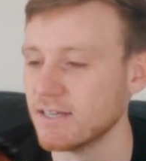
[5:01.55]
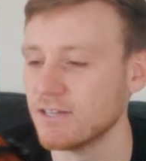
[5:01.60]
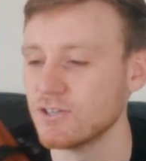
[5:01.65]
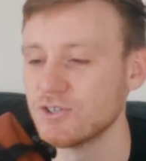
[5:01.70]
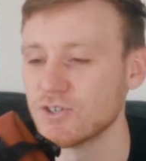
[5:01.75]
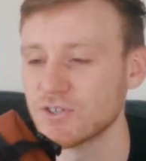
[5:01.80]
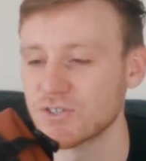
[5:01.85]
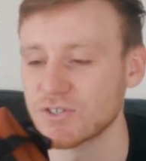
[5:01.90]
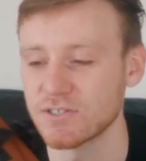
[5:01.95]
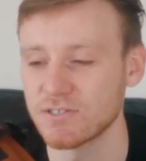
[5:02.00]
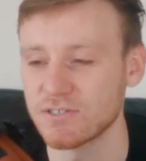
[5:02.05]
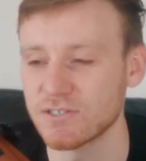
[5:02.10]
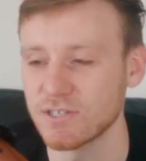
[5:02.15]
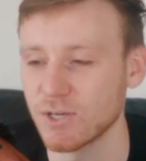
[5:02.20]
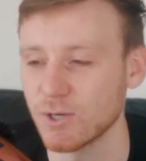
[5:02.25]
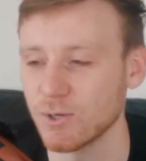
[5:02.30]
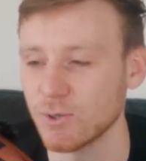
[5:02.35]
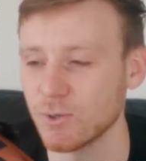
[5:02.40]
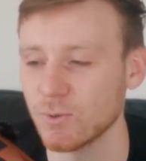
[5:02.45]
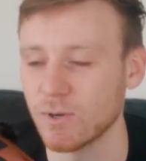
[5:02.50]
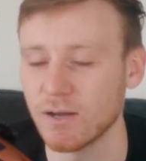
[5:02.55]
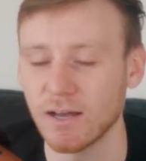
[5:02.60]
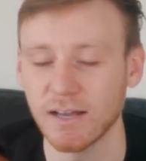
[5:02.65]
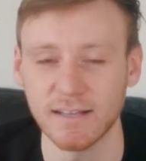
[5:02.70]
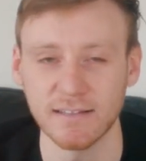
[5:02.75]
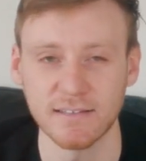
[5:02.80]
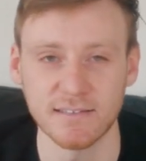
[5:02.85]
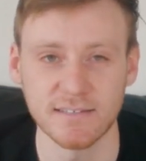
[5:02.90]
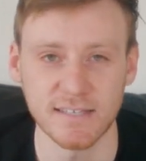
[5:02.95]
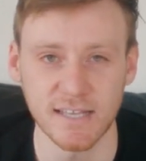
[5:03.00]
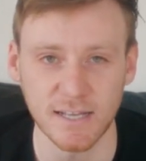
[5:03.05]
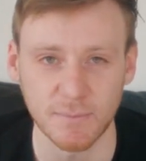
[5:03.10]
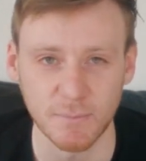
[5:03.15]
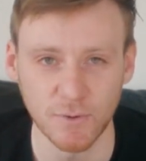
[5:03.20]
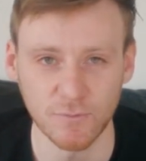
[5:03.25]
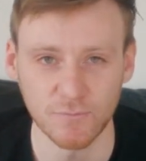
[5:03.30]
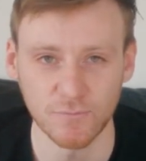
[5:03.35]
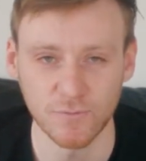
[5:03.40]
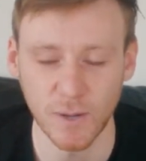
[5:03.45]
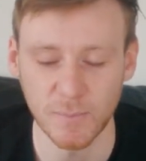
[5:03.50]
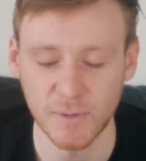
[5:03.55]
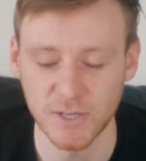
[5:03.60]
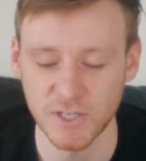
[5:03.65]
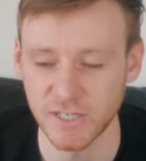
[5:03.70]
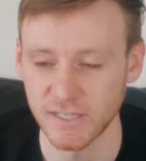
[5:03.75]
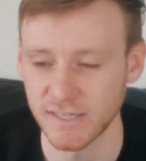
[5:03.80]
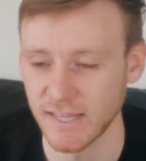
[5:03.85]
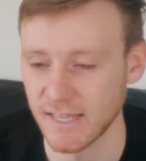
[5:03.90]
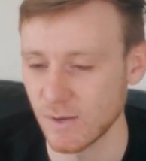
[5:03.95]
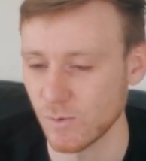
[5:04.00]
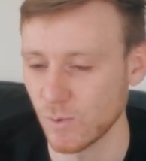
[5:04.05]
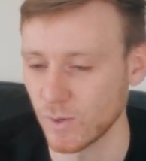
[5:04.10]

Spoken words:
just so I can stick my rubbish in there